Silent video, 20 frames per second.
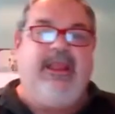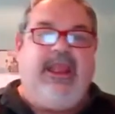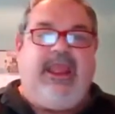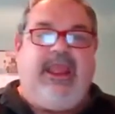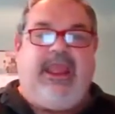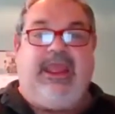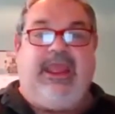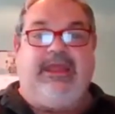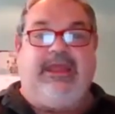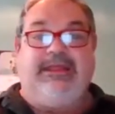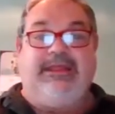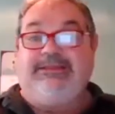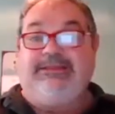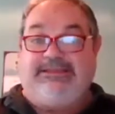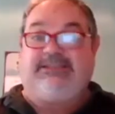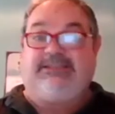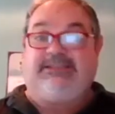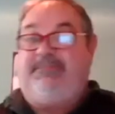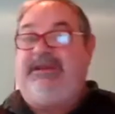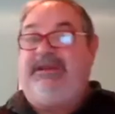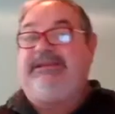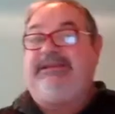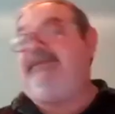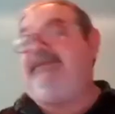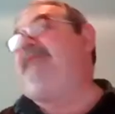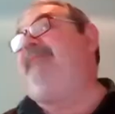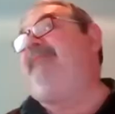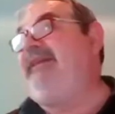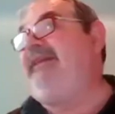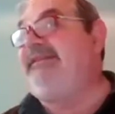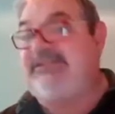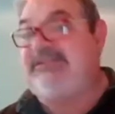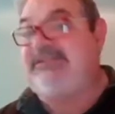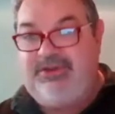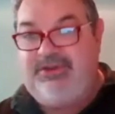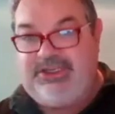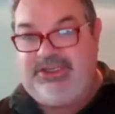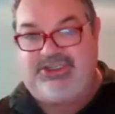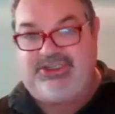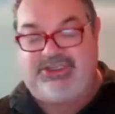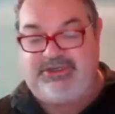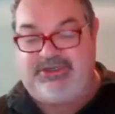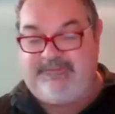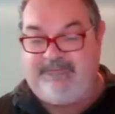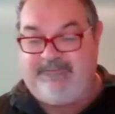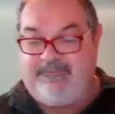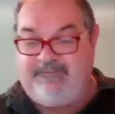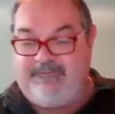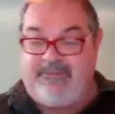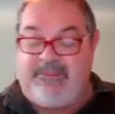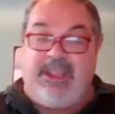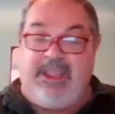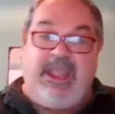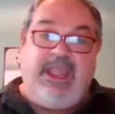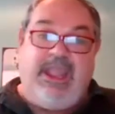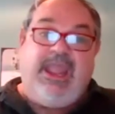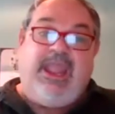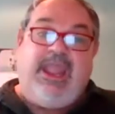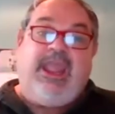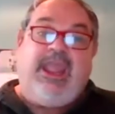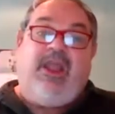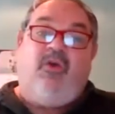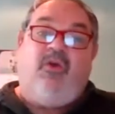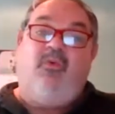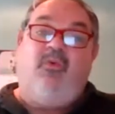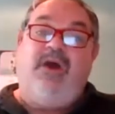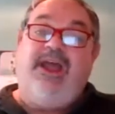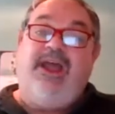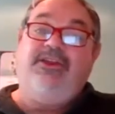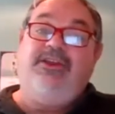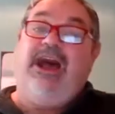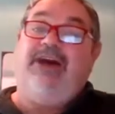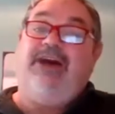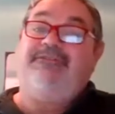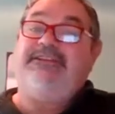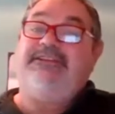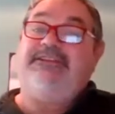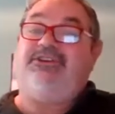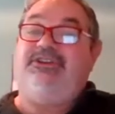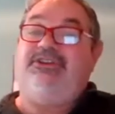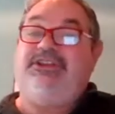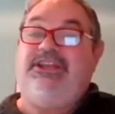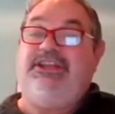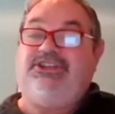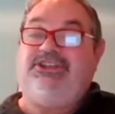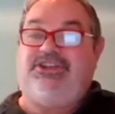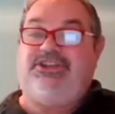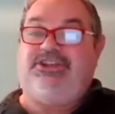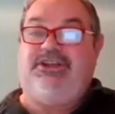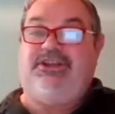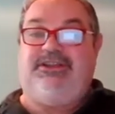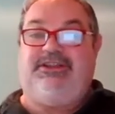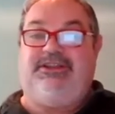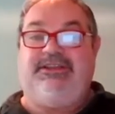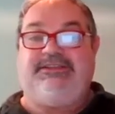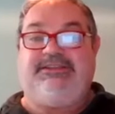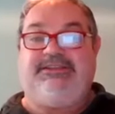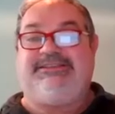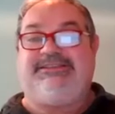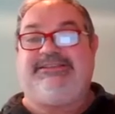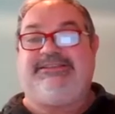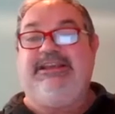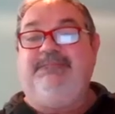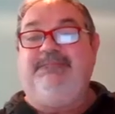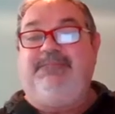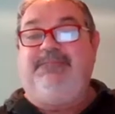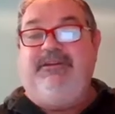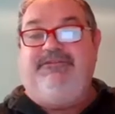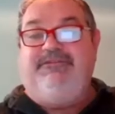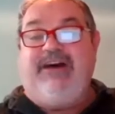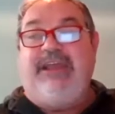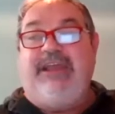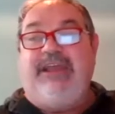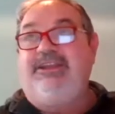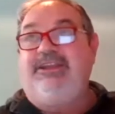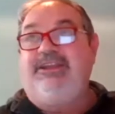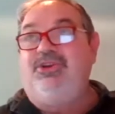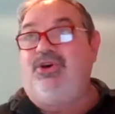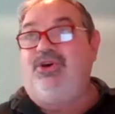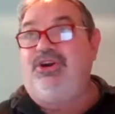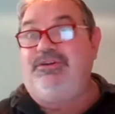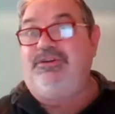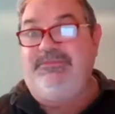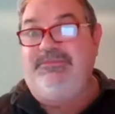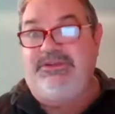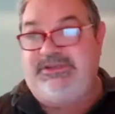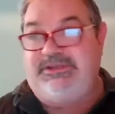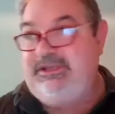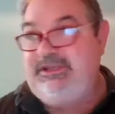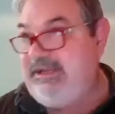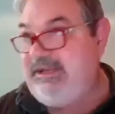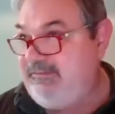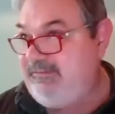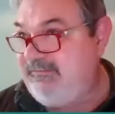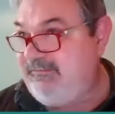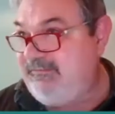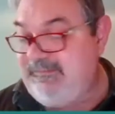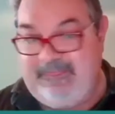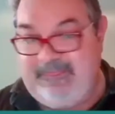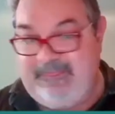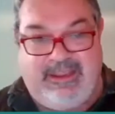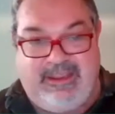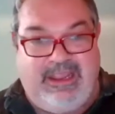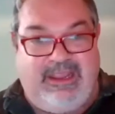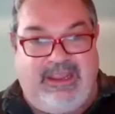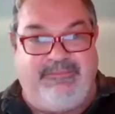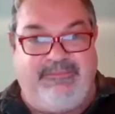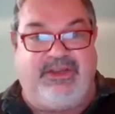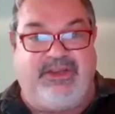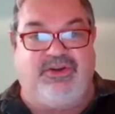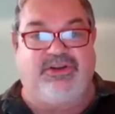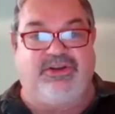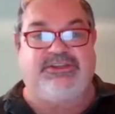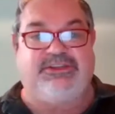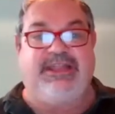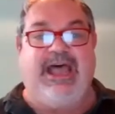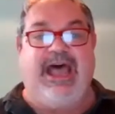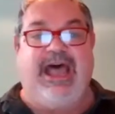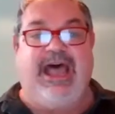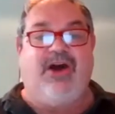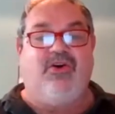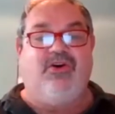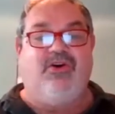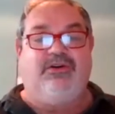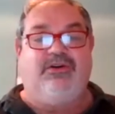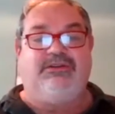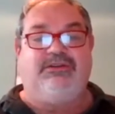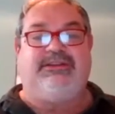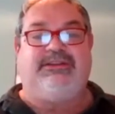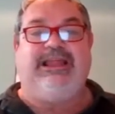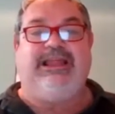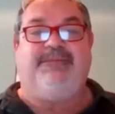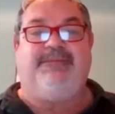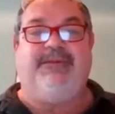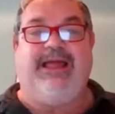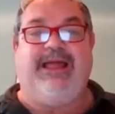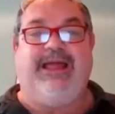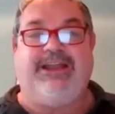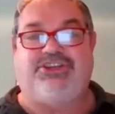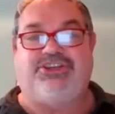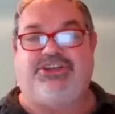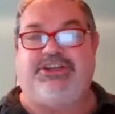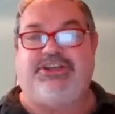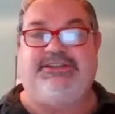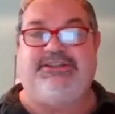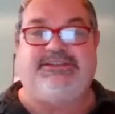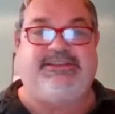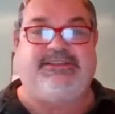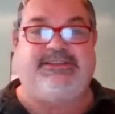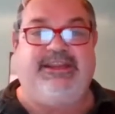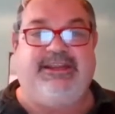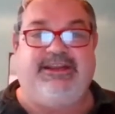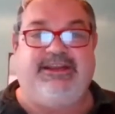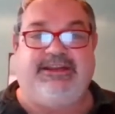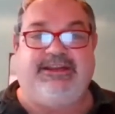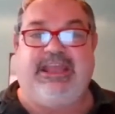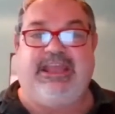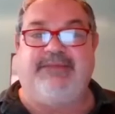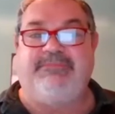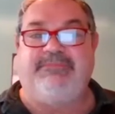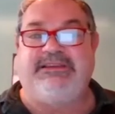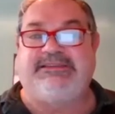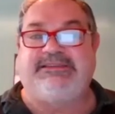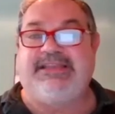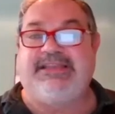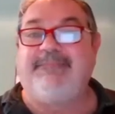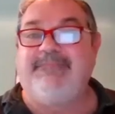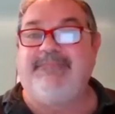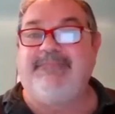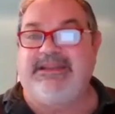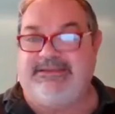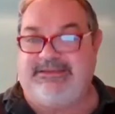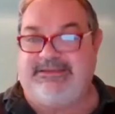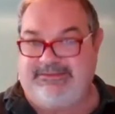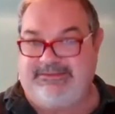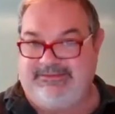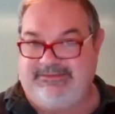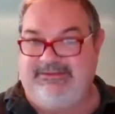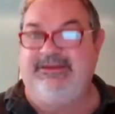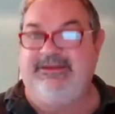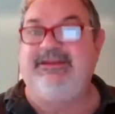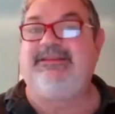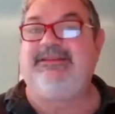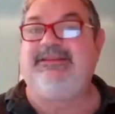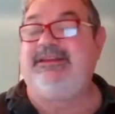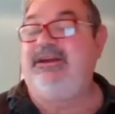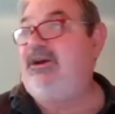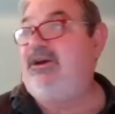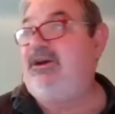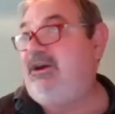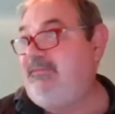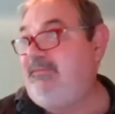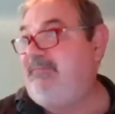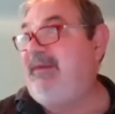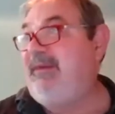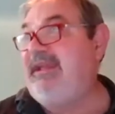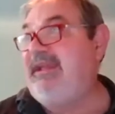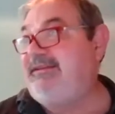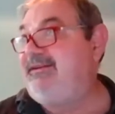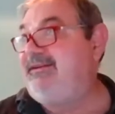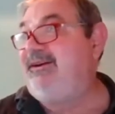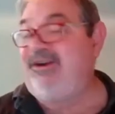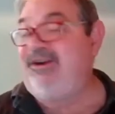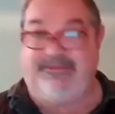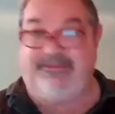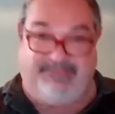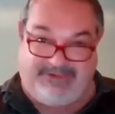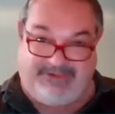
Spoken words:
And it's expressed by this condition. When you have this condition, this simplifies enormously because now the Laplacians here can be summed term by term.